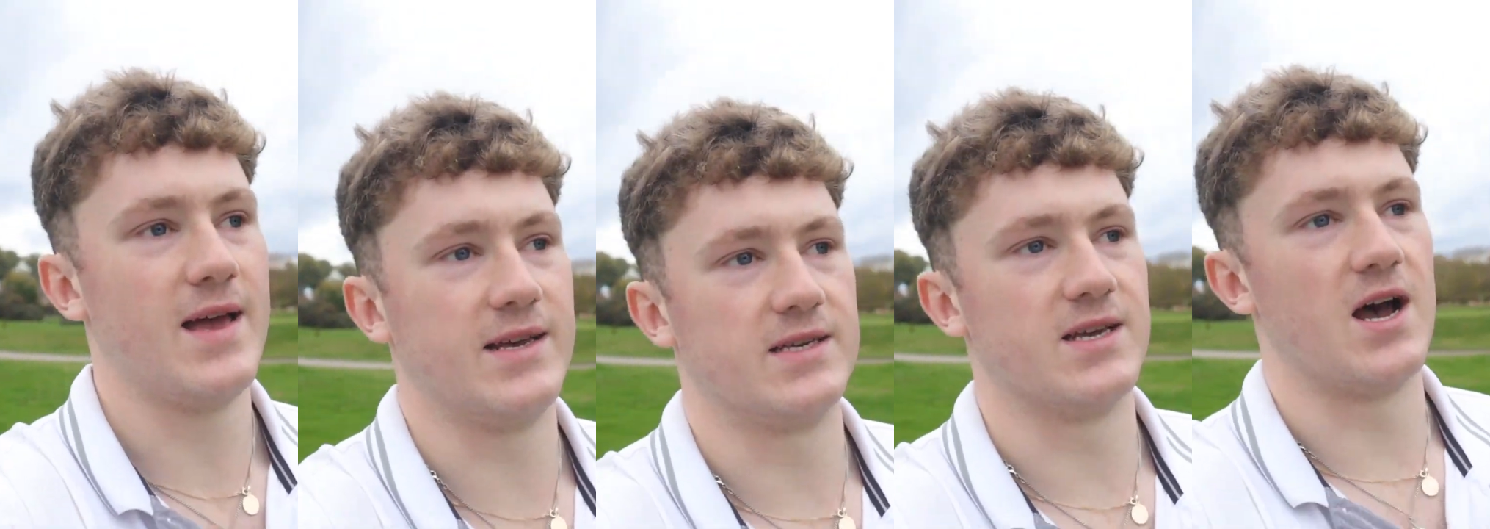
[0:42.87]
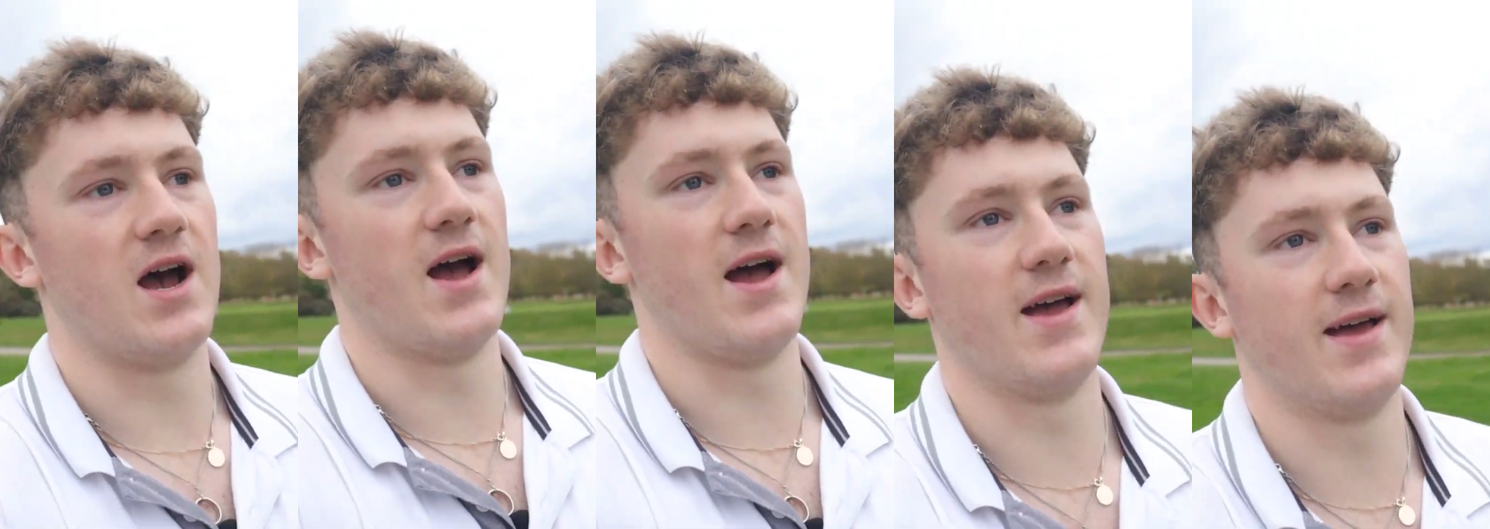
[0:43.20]

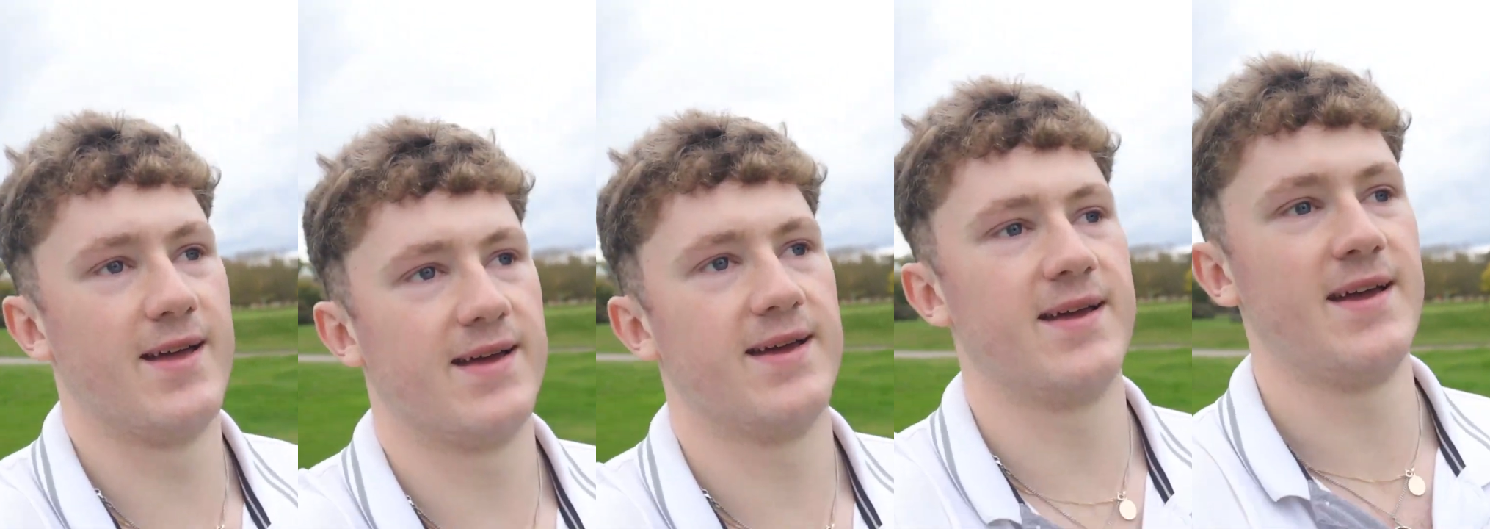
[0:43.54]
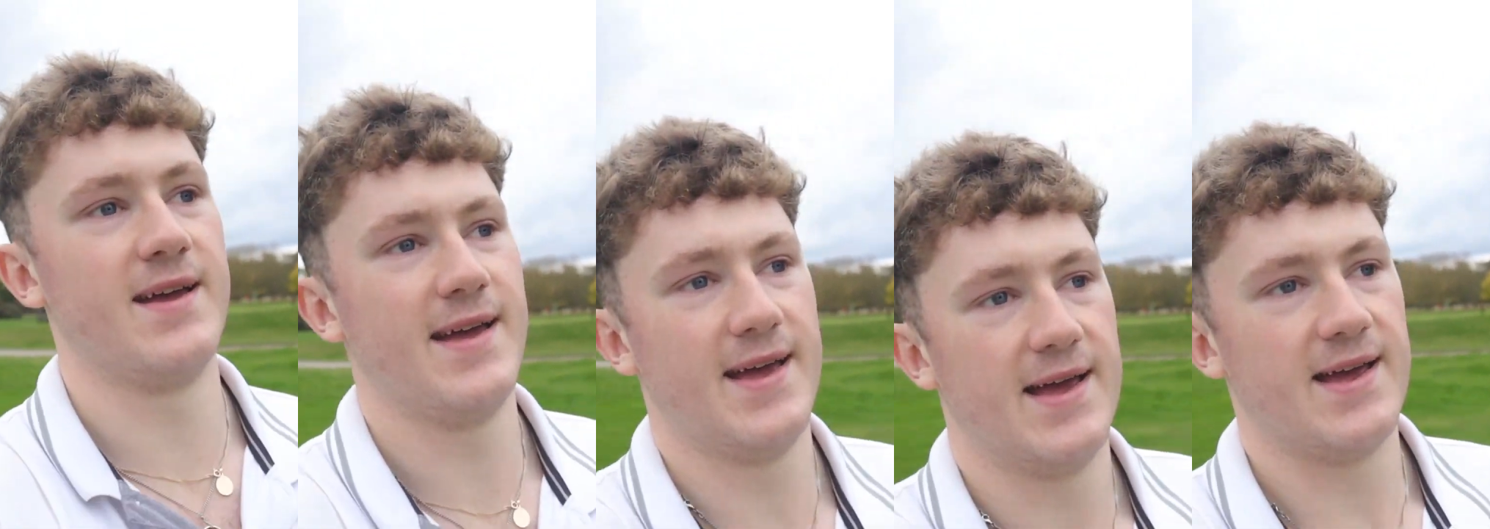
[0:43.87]

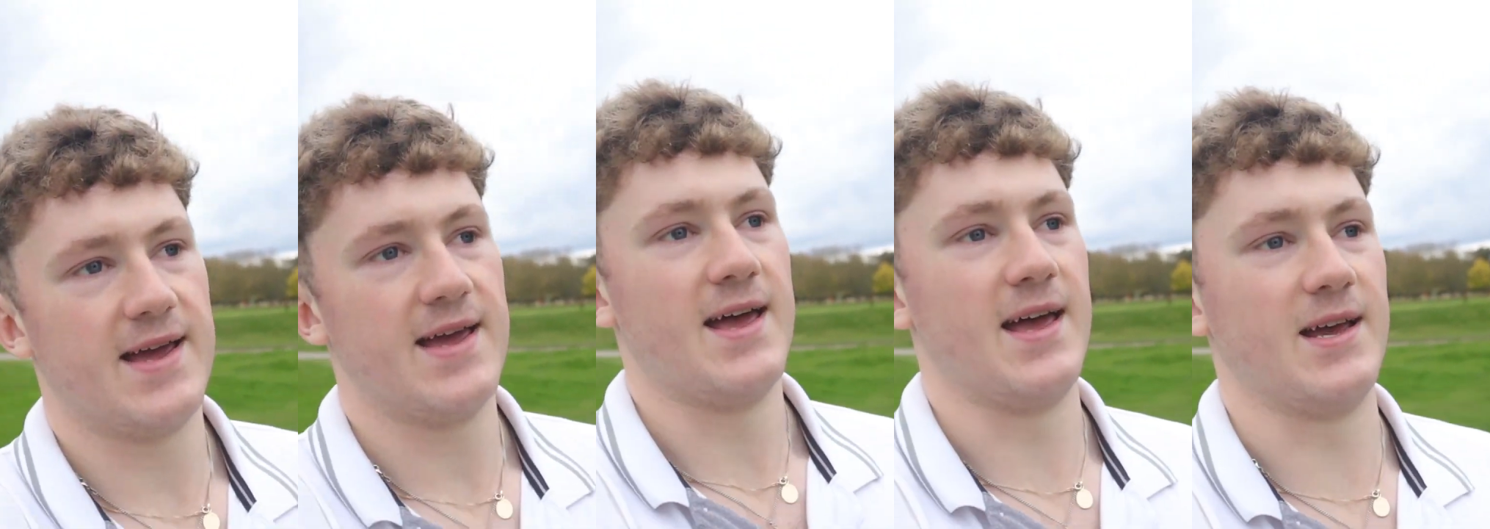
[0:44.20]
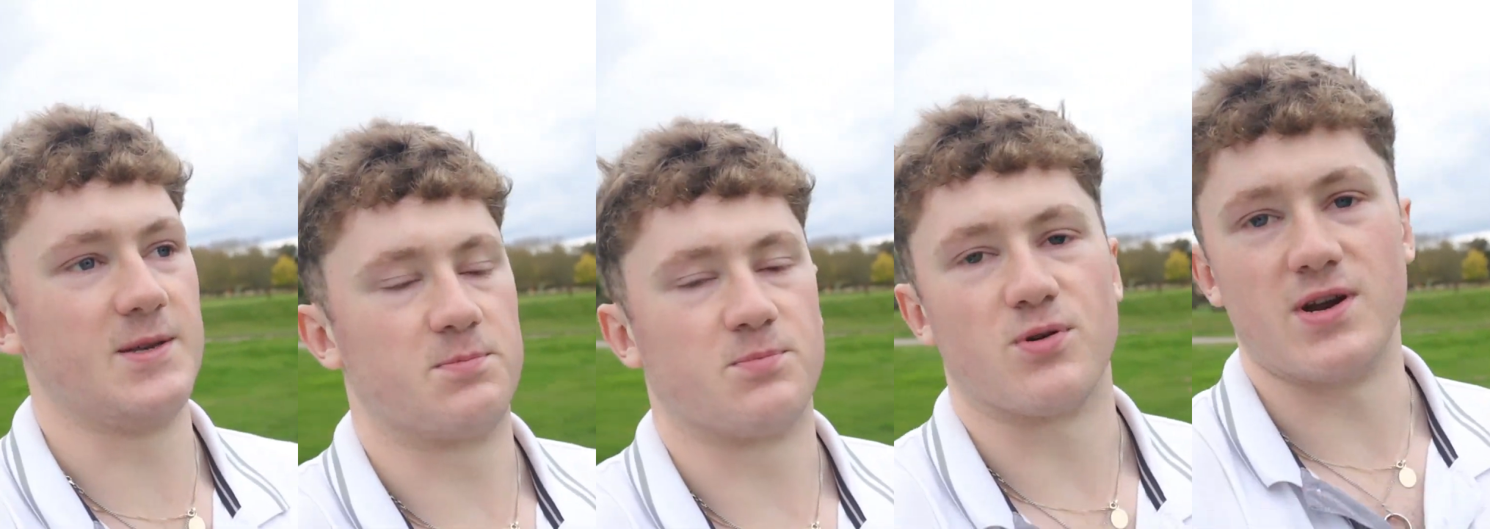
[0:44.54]

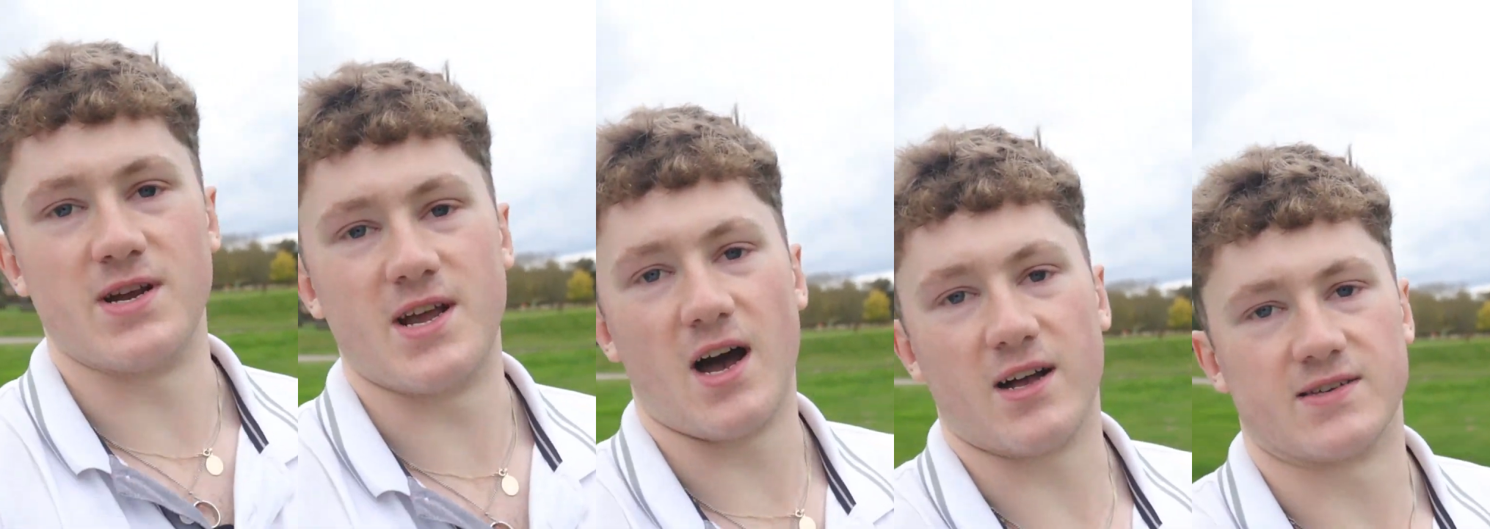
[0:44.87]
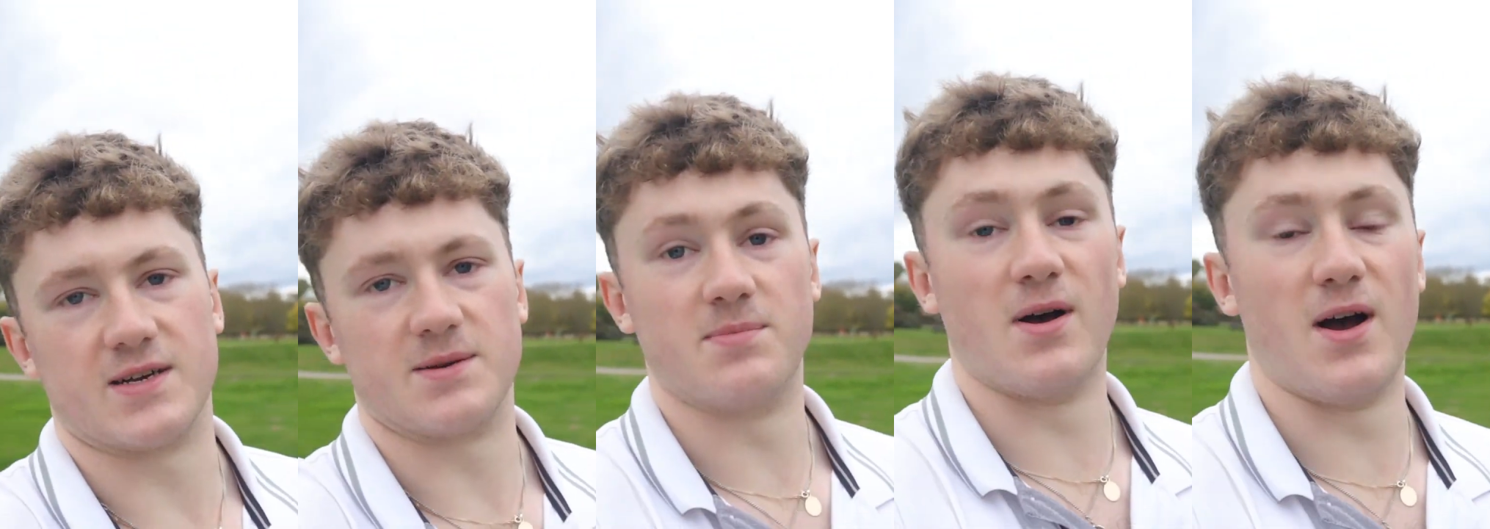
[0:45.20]
is pretty gutting,